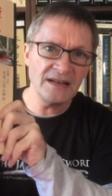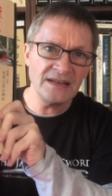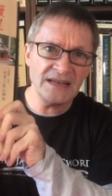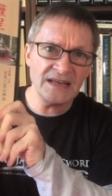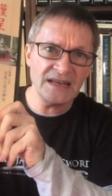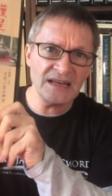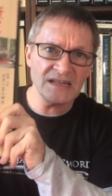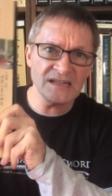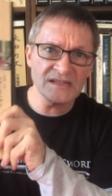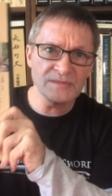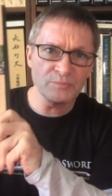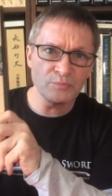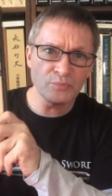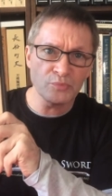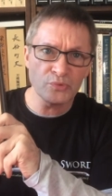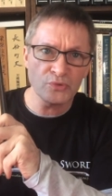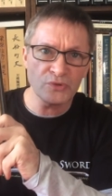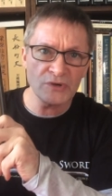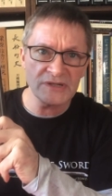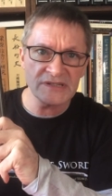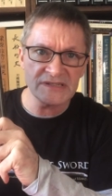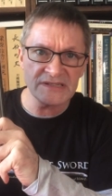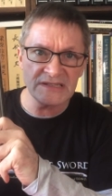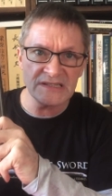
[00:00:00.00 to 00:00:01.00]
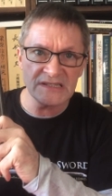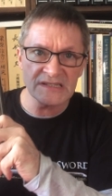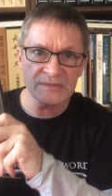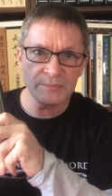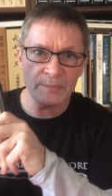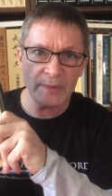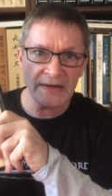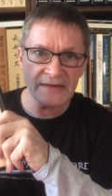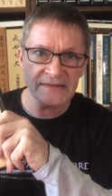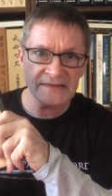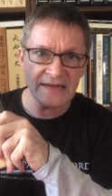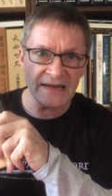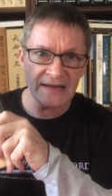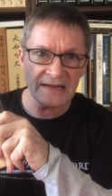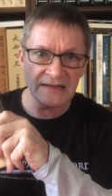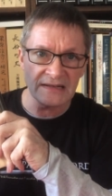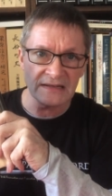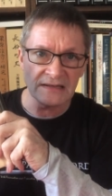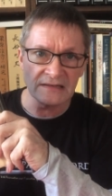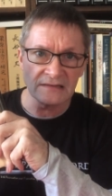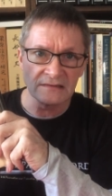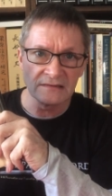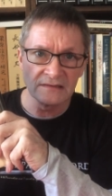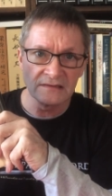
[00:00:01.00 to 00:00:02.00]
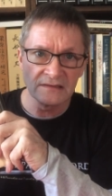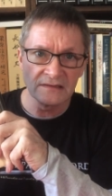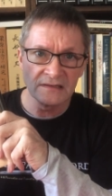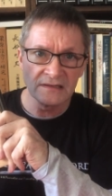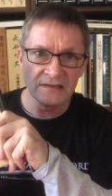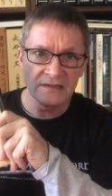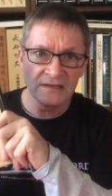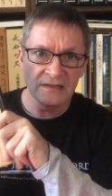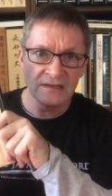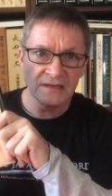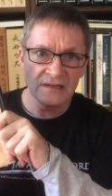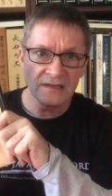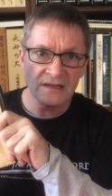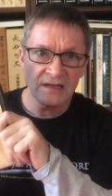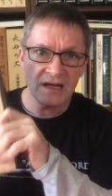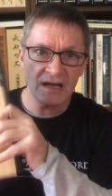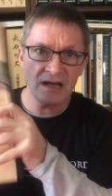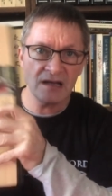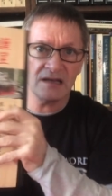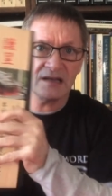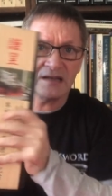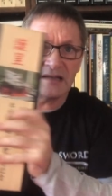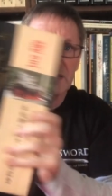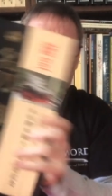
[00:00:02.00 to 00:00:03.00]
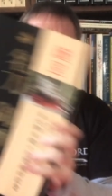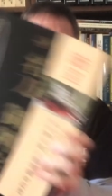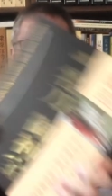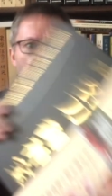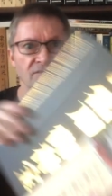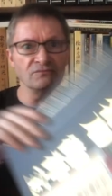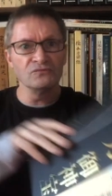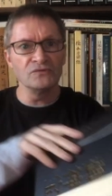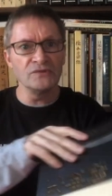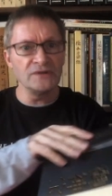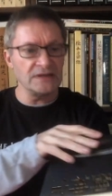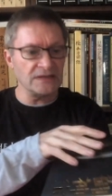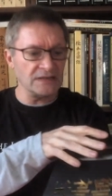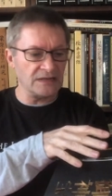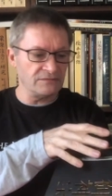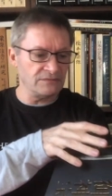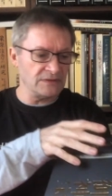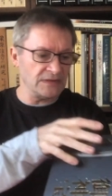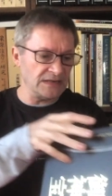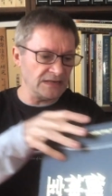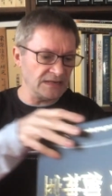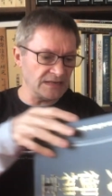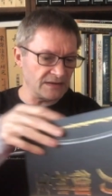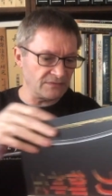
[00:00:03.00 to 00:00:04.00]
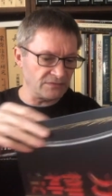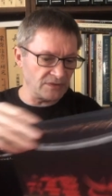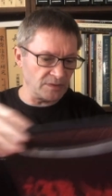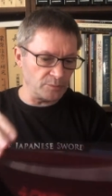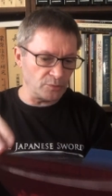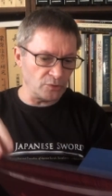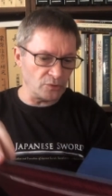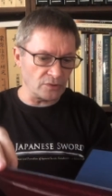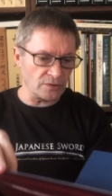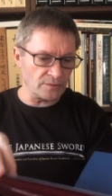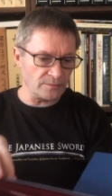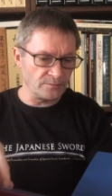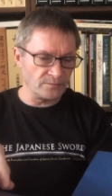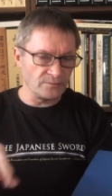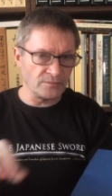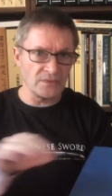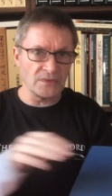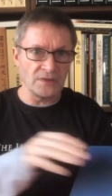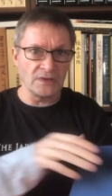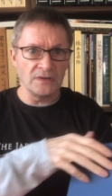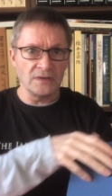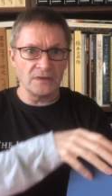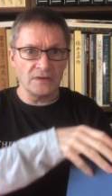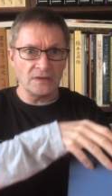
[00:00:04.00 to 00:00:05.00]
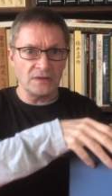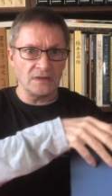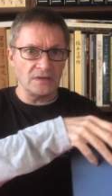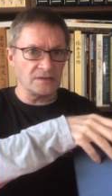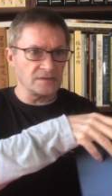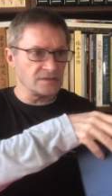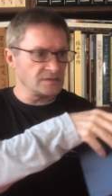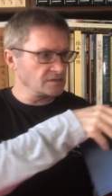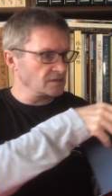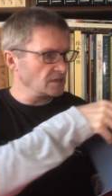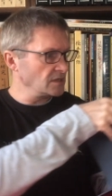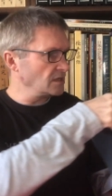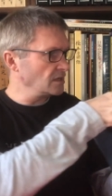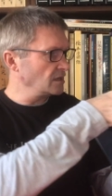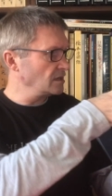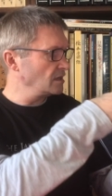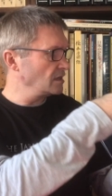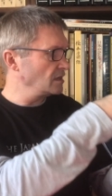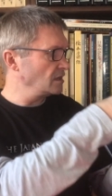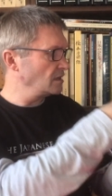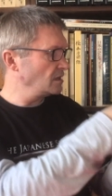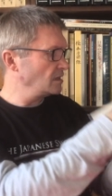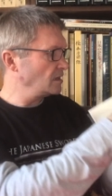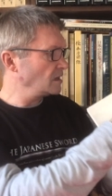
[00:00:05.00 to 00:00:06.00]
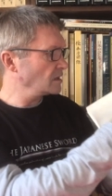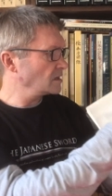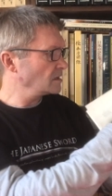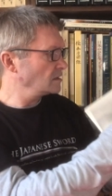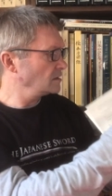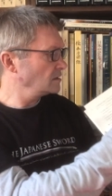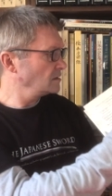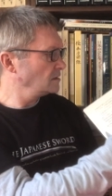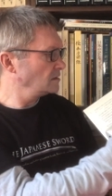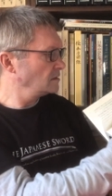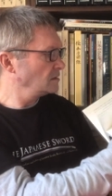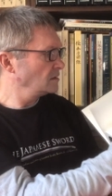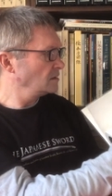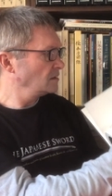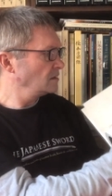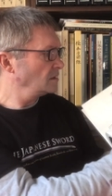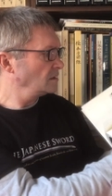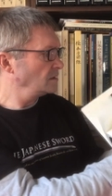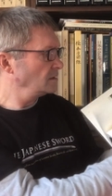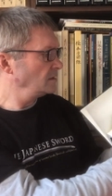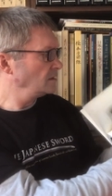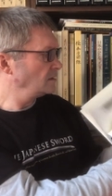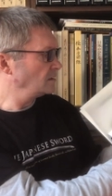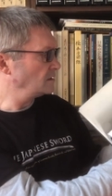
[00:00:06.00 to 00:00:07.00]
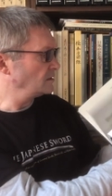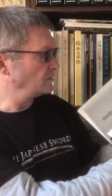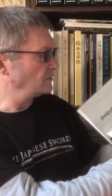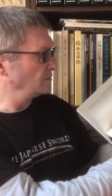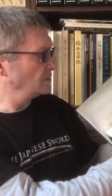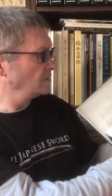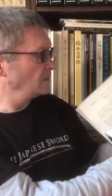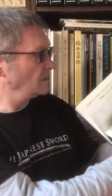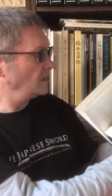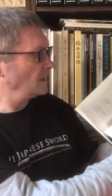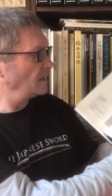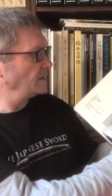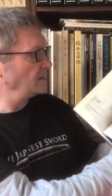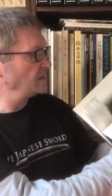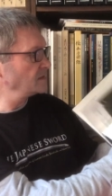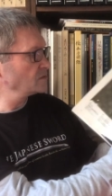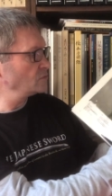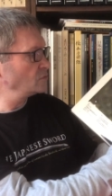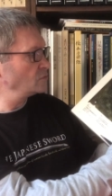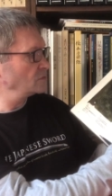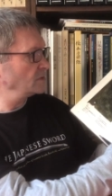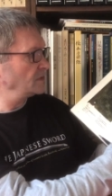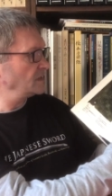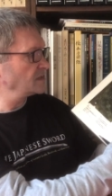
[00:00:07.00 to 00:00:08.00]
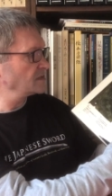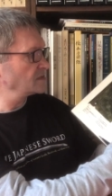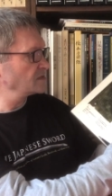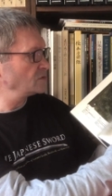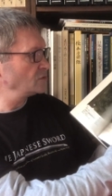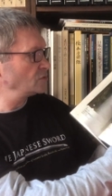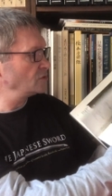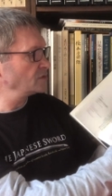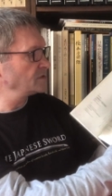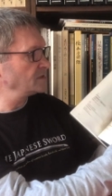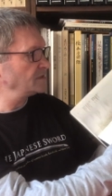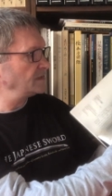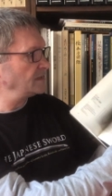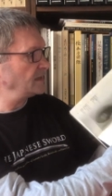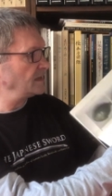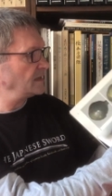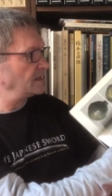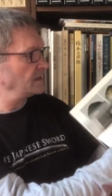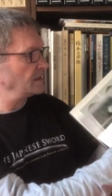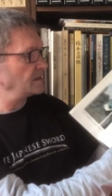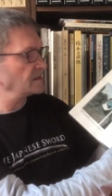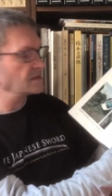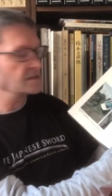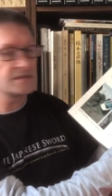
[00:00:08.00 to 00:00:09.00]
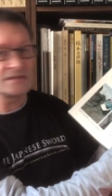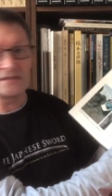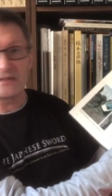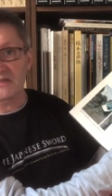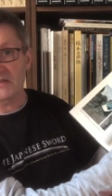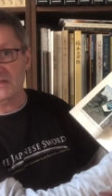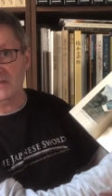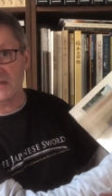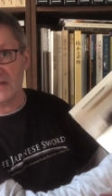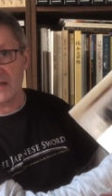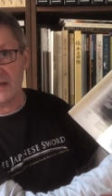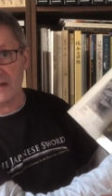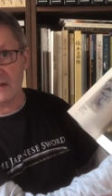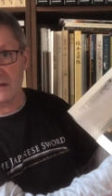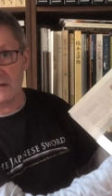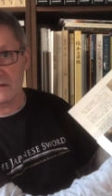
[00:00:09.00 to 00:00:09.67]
it is pretty spectacular. It's a really, really lovely book. It's you know, and there's swords in there. There's like